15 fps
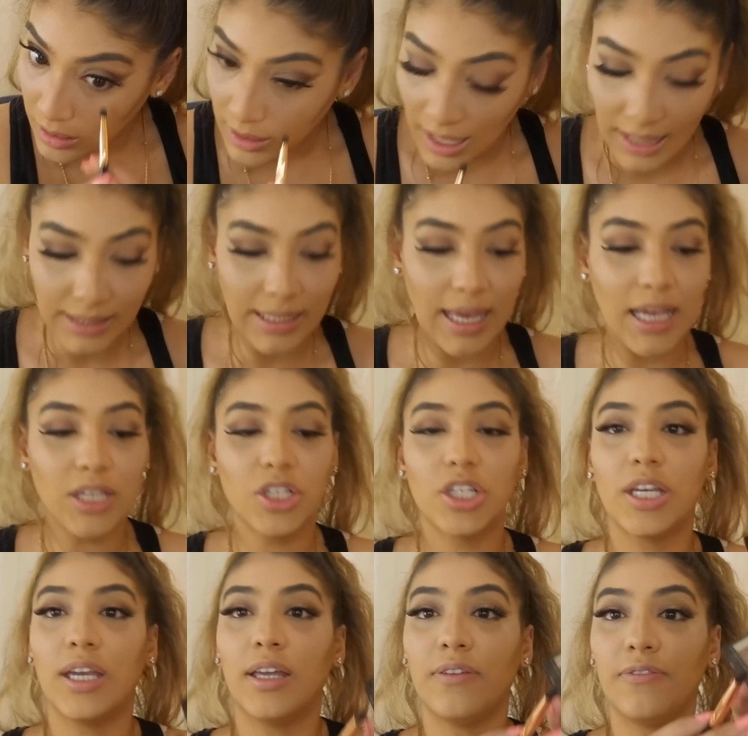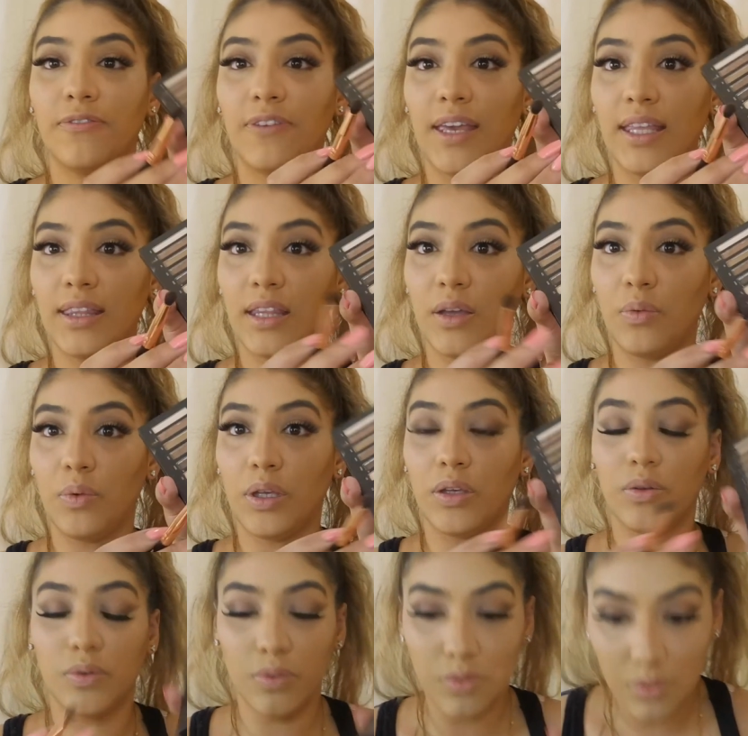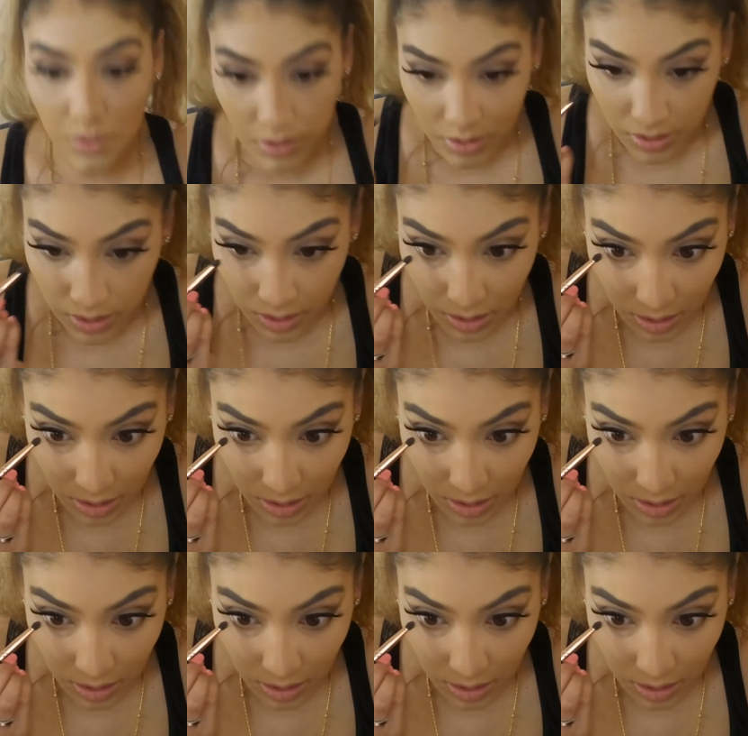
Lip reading: that last shade Fate that we use